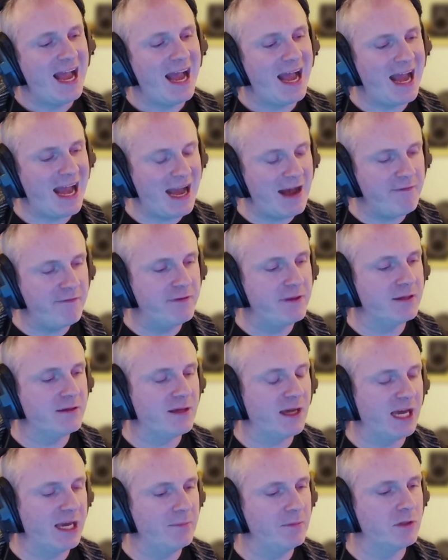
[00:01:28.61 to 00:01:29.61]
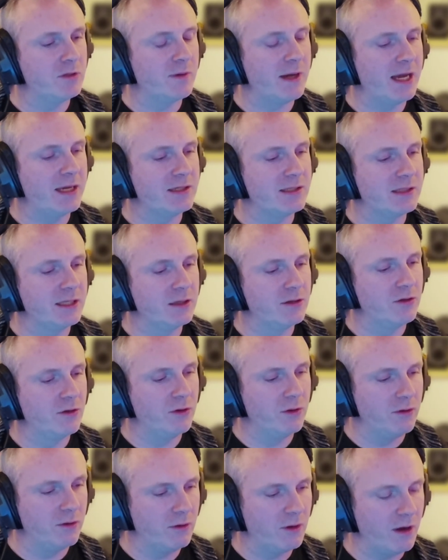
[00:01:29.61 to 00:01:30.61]
have the time to actually
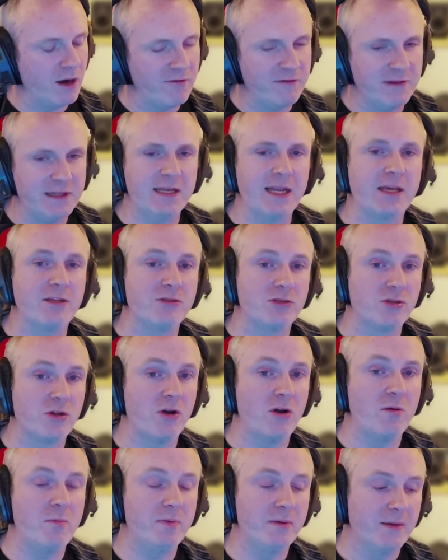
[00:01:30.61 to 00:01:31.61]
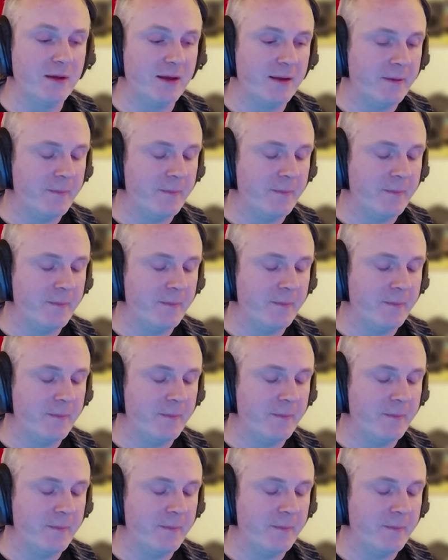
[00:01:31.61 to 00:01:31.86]
do a really nice job.